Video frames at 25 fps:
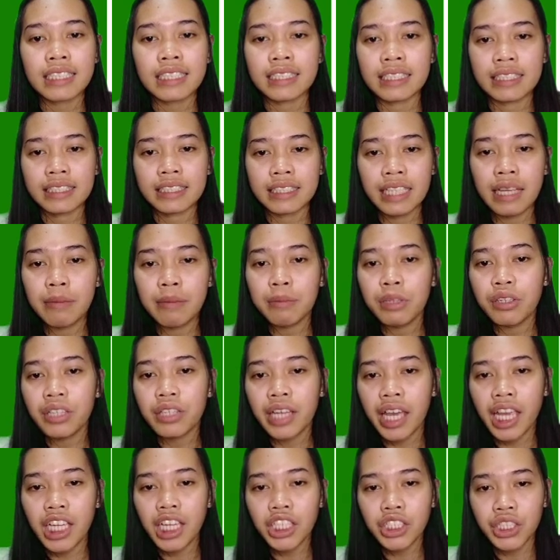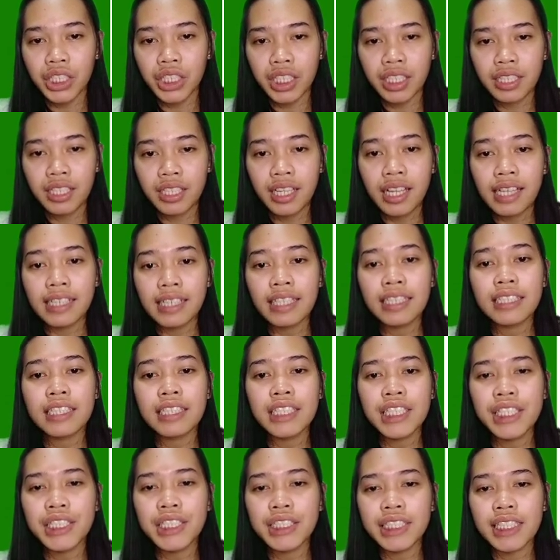in the same location,
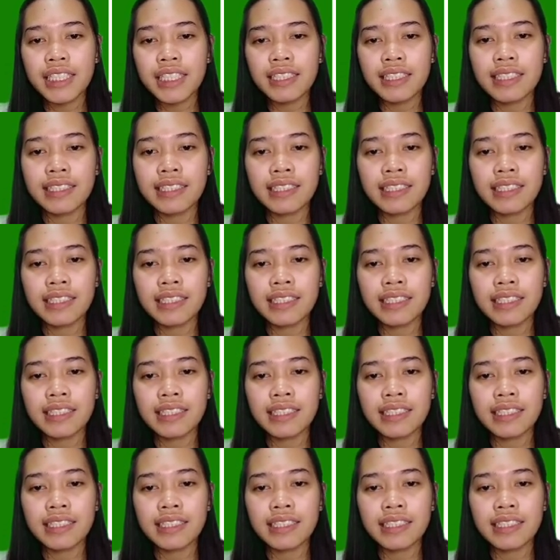and using